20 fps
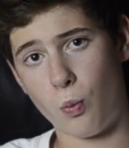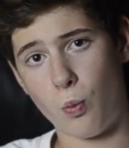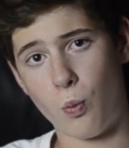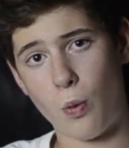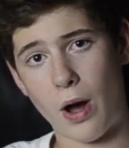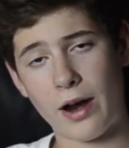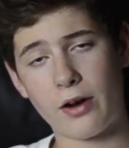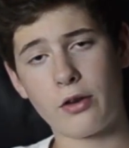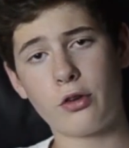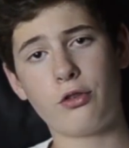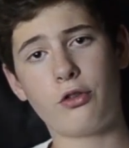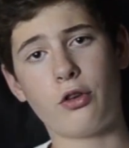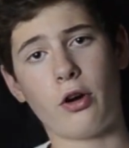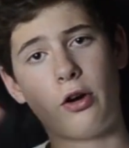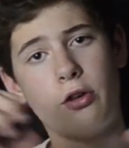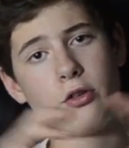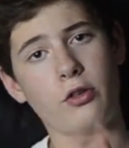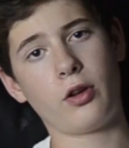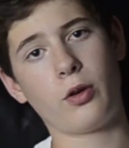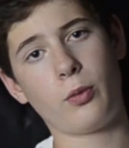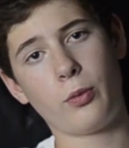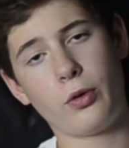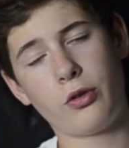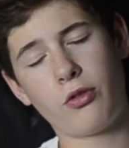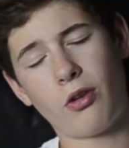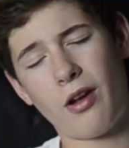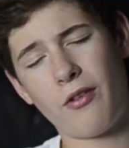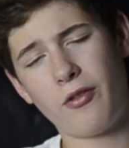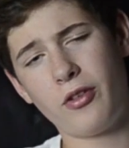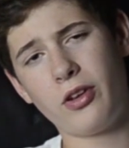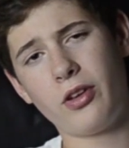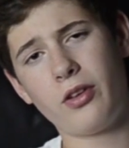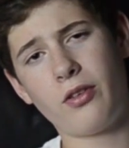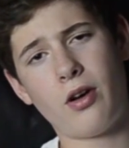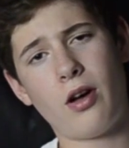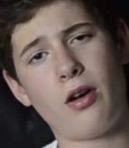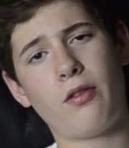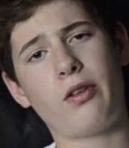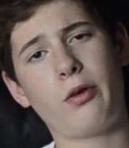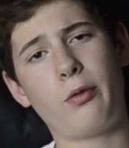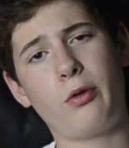wireless charging, which I really love.